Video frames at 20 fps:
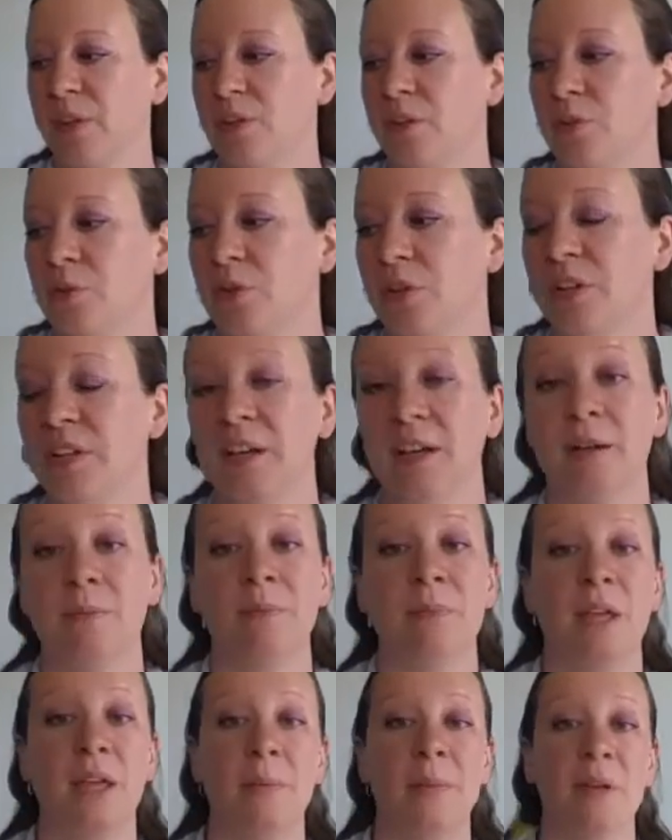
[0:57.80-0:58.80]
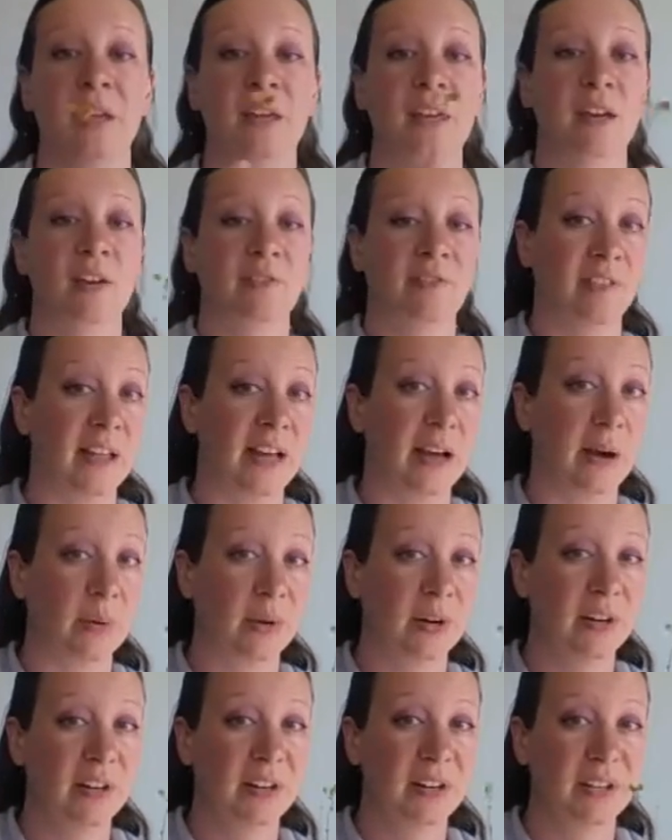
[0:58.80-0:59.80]
You could get maybe a
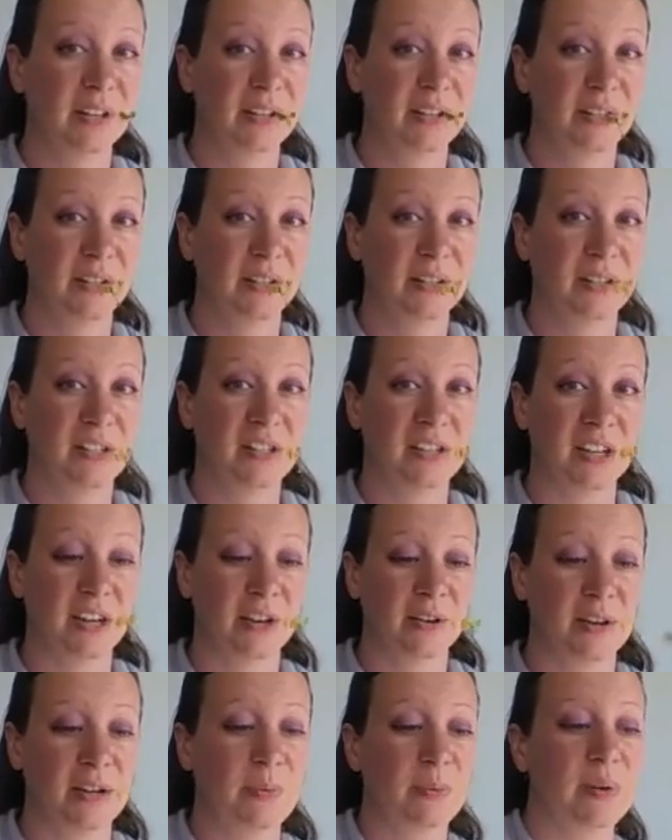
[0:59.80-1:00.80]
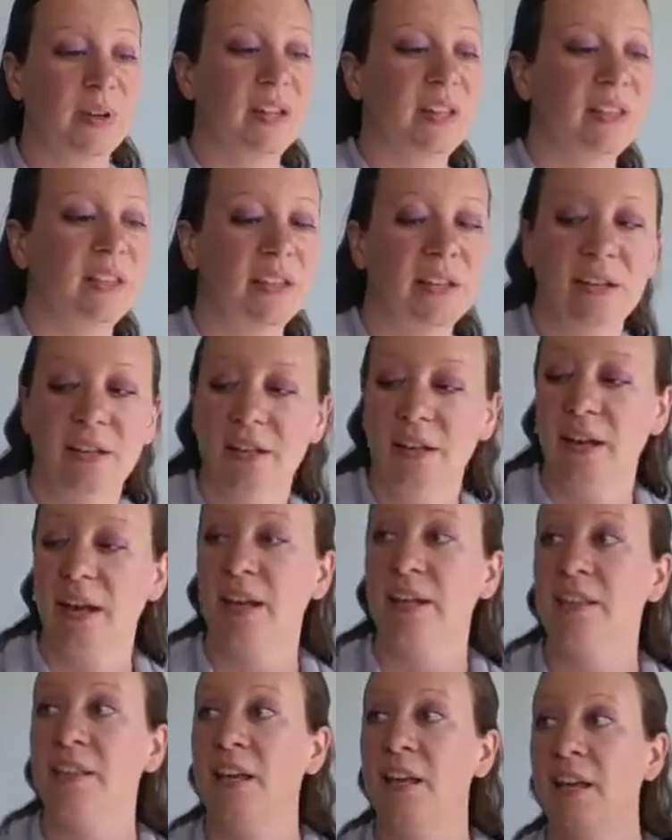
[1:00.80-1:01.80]
flower to decorate with,
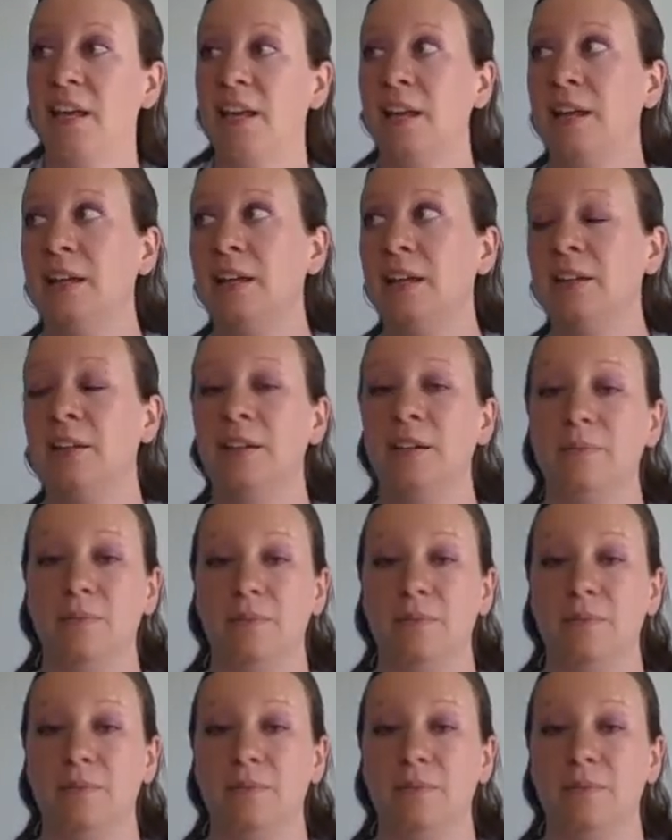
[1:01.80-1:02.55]
and then